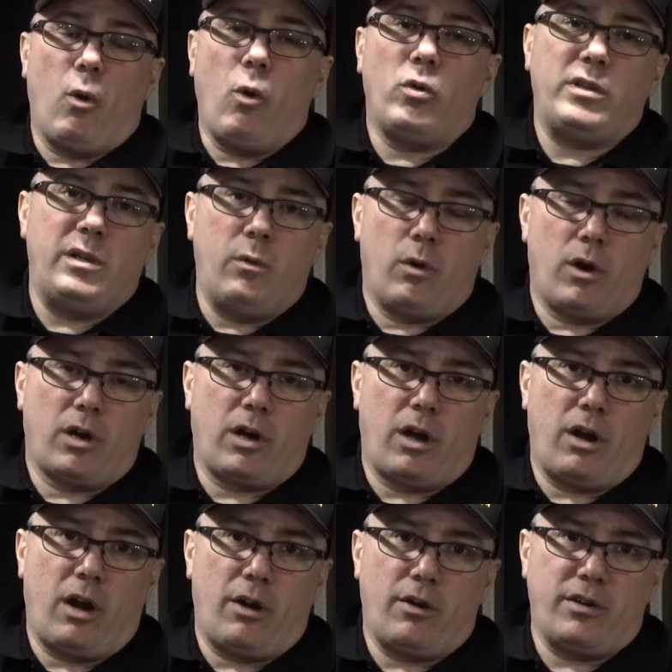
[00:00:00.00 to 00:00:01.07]
only work
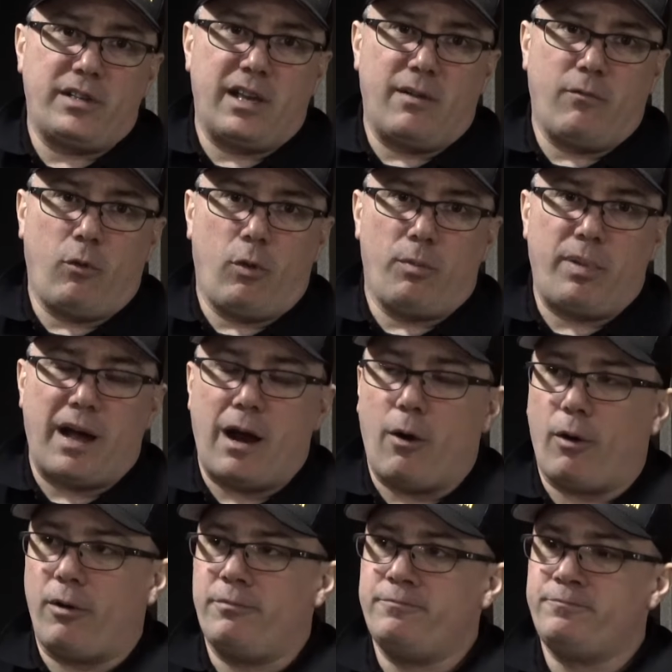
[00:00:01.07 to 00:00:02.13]
on 110 volt
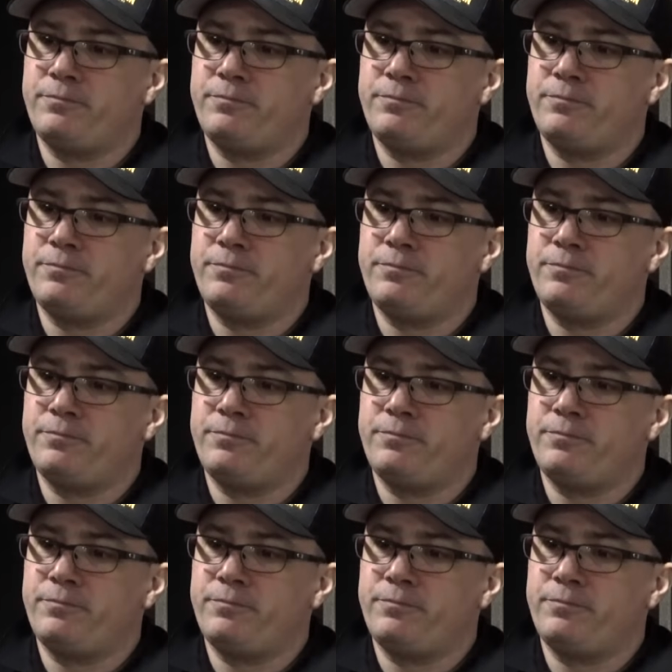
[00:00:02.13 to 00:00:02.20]
power,